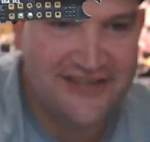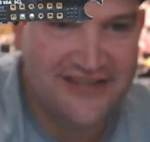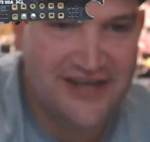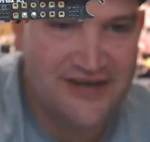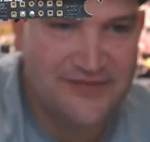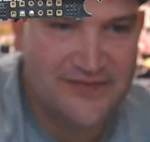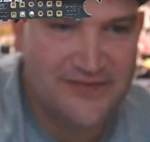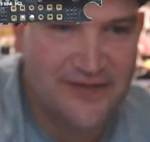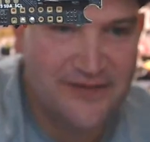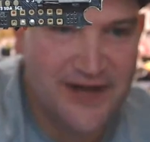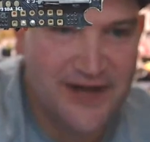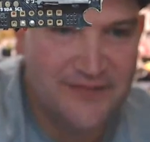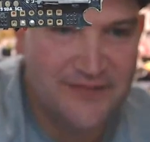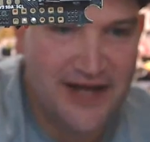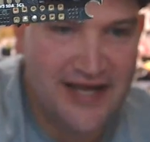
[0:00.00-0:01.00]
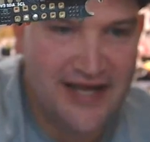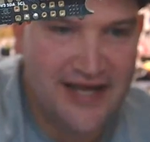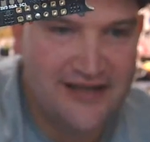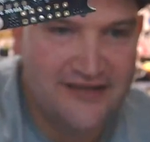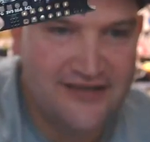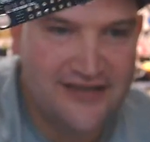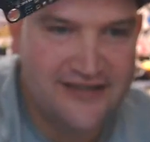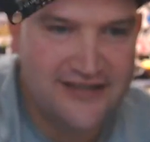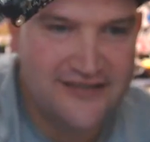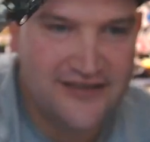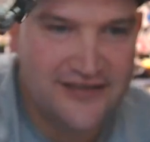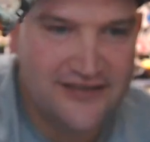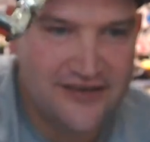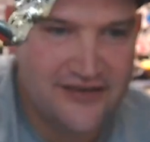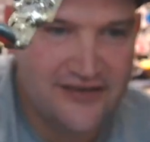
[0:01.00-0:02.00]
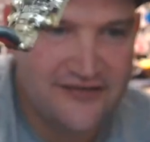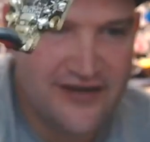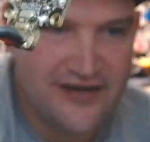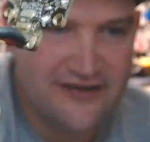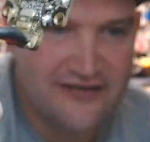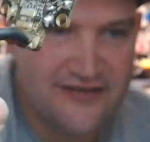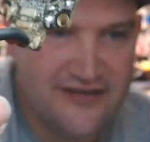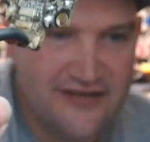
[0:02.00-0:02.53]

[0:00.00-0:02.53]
there without my hand on it. Let's see if I turn it around.